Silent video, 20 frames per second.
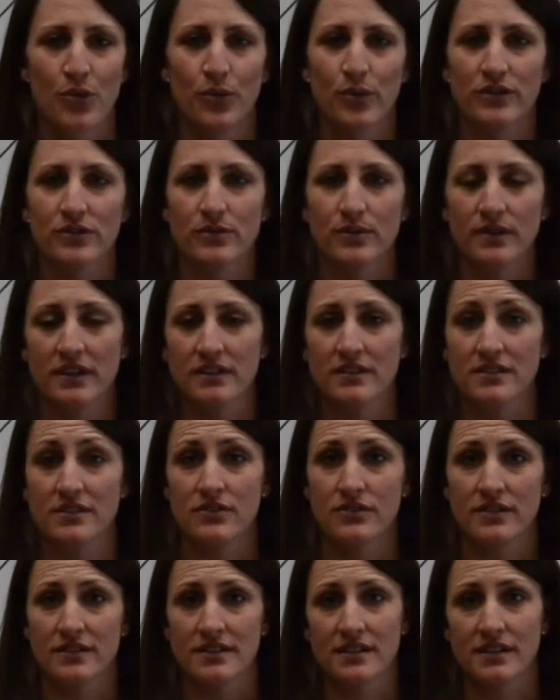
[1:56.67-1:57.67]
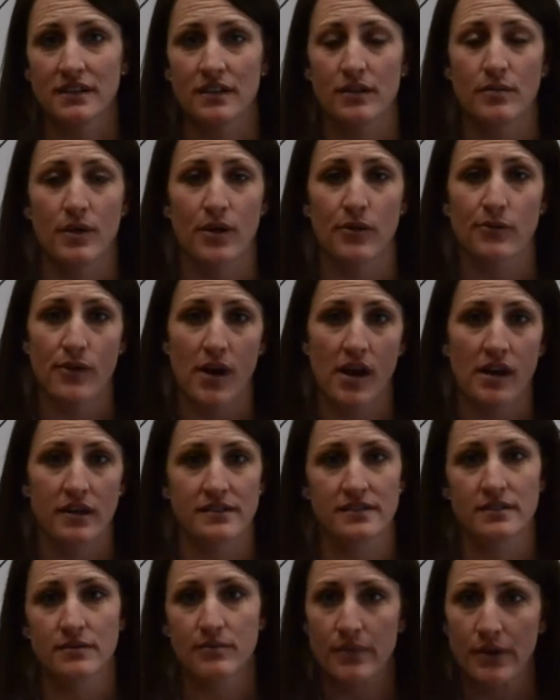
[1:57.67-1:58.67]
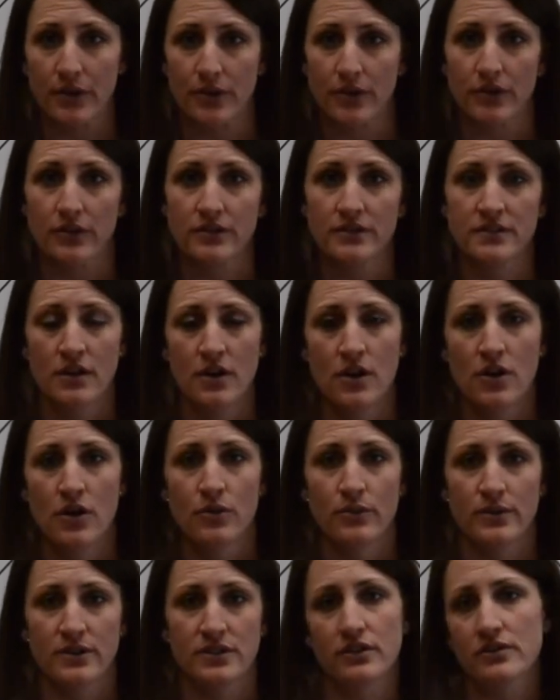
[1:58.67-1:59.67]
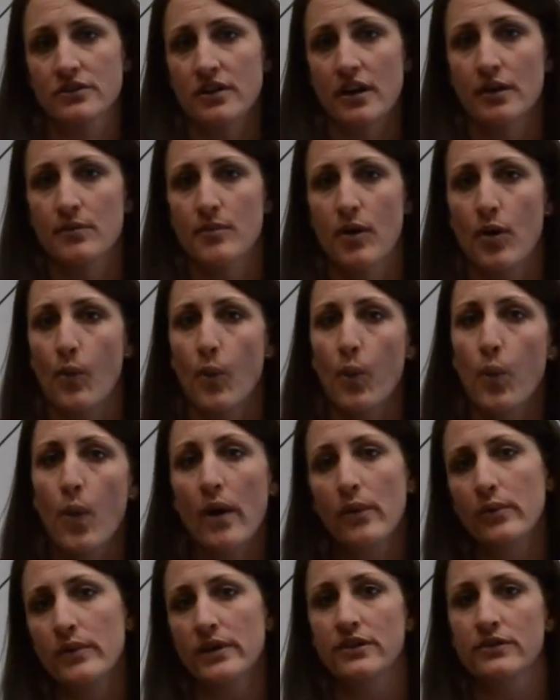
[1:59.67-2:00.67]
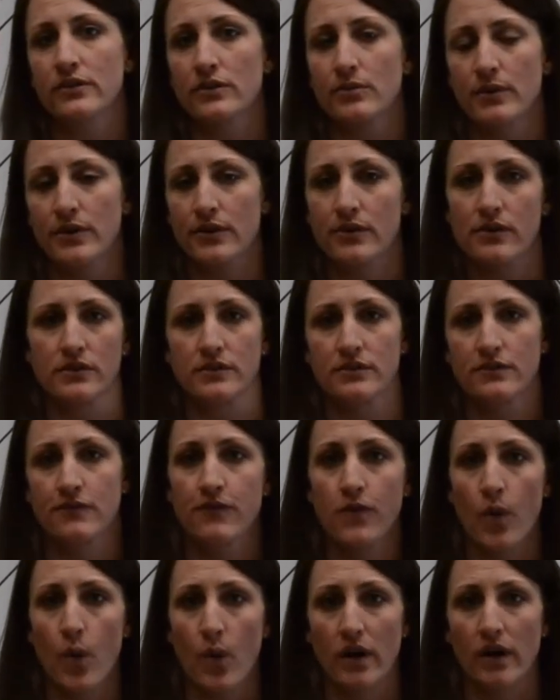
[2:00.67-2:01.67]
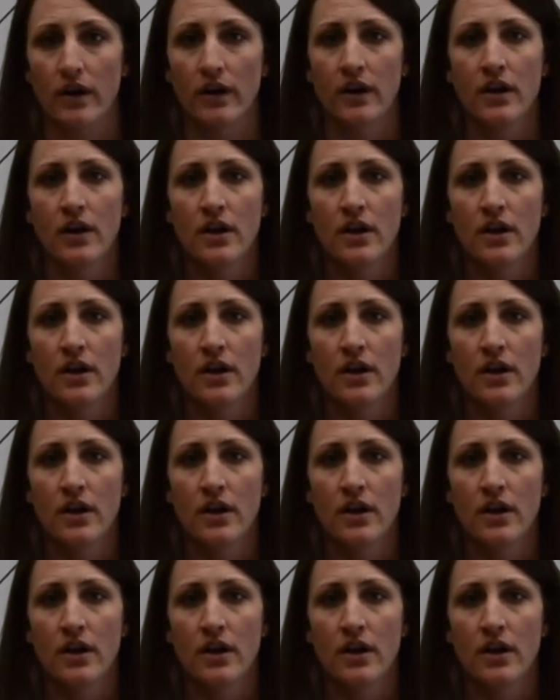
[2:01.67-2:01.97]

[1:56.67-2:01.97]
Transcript: Once we get students thinking about rocks and minerals, we start talking about what we use minerals for.